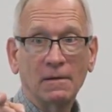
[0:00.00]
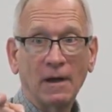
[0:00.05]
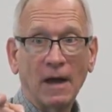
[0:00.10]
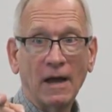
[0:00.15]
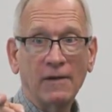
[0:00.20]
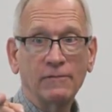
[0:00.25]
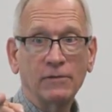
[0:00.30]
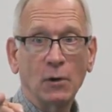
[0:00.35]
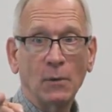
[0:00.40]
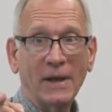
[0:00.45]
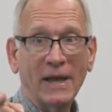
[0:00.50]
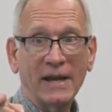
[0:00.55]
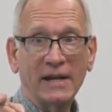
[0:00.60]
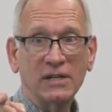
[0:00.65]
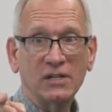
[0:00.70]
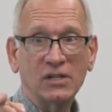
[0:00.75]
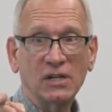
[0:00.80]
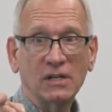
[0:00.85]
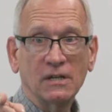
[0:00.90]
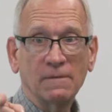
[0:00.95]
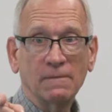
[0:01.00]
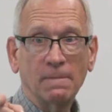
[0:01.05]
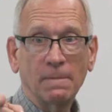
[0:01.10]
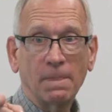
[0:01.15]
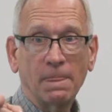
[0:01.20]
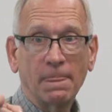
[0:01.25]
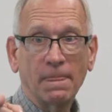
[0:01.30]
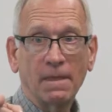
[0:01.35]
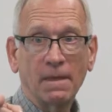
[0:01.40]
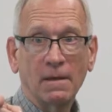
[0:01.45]
I have no antigen.
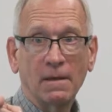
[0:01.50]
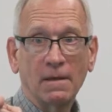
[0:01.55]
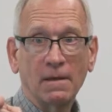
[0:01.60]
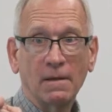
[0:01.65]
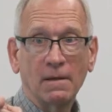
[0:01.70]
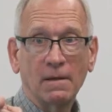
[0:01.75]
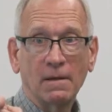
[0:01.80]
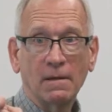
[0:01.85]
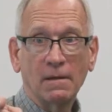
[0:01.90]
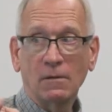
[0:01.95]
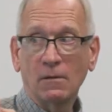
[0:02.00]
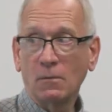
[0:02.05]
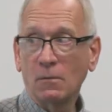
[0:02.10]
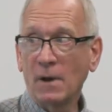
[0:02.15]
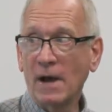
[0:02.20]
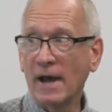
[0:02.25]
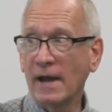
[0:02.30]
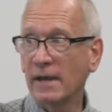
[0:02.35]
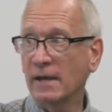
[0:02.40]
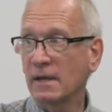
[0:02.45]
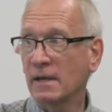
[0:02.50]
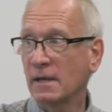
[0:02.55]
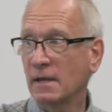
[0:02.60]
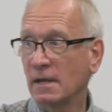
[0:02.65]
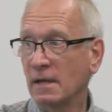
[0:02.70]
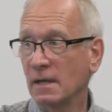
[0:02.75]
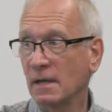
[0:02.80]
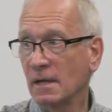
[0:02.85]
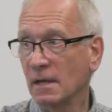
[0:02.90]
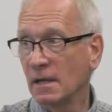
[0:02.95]
Why?
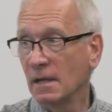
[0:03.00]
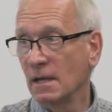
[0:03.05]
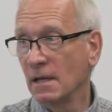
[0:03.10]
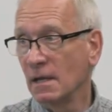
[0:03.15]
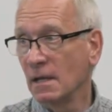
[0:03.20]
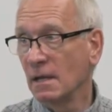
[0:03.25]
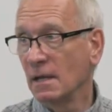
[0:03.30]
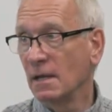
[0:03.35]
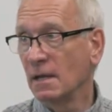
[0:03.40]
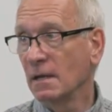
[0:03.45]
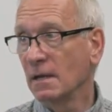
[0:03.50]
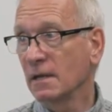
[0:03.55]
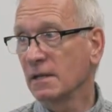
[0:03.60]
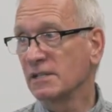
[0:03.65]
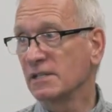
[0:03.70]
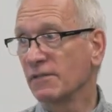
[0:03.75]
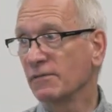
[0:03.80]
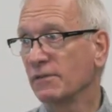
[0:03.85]
Because